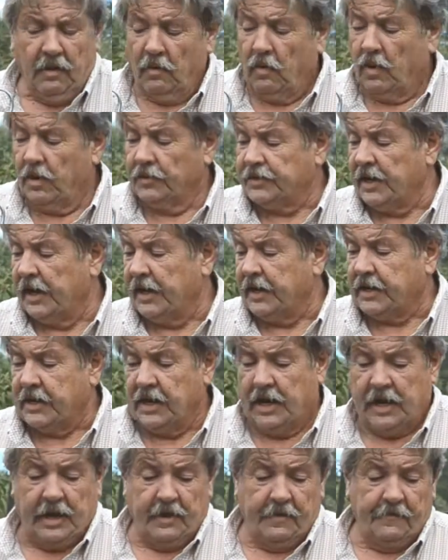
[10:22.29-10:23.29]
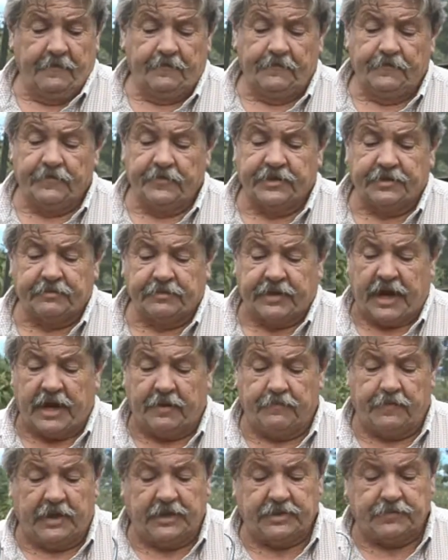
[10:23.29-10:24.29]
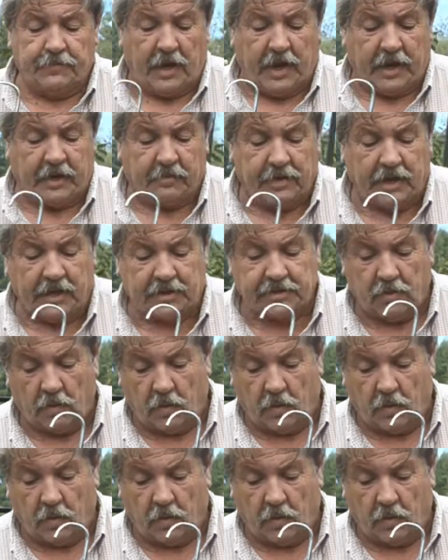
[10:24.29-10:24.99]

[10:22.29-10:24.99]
we'll take some Daddy Pete's potting mix,